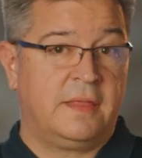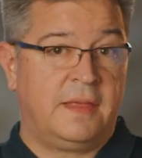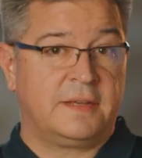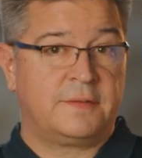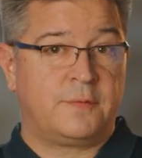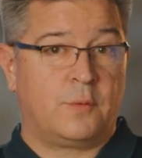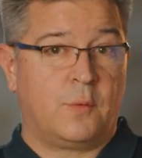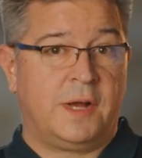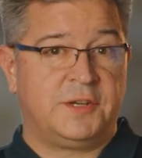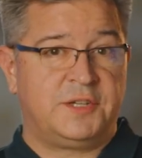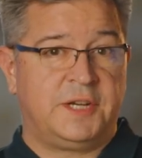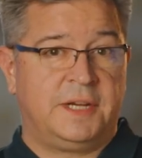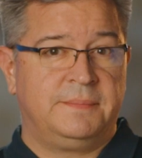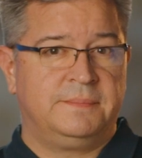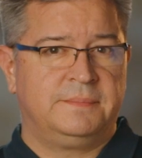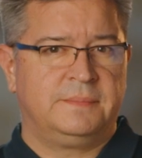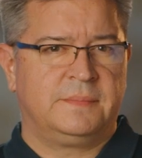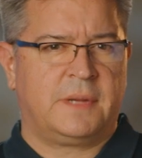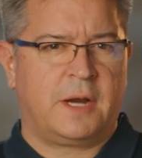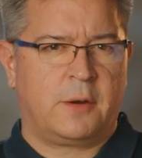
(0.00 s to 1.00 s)
Thanks for
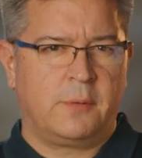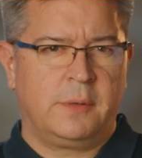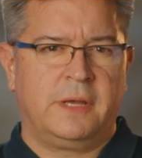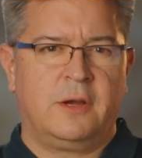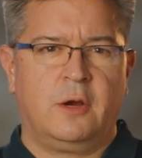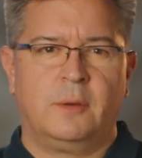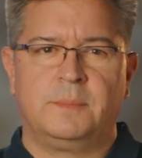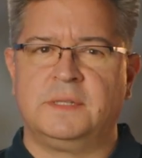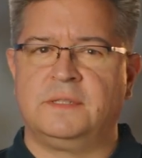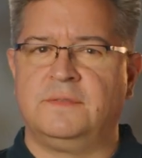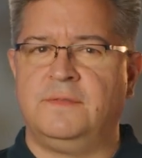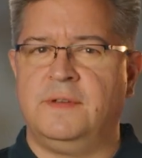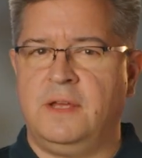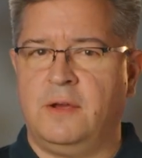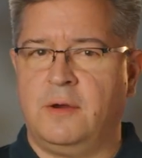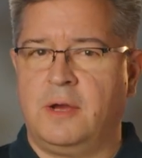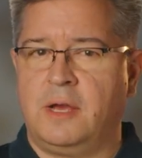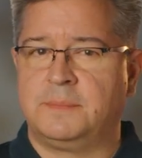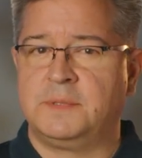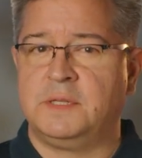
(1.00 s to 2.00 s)
watching. I really hope this
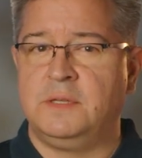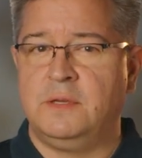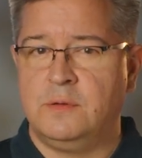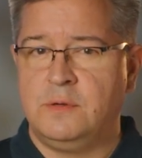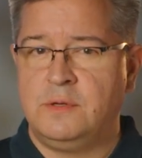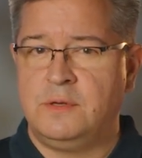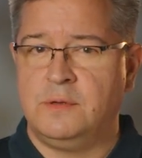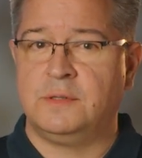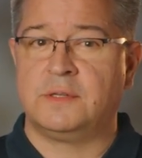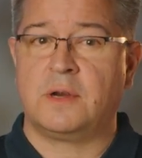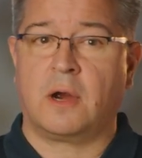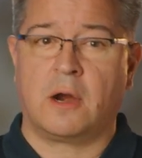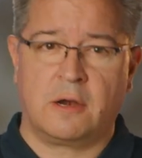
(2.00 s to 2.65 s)
video helps you use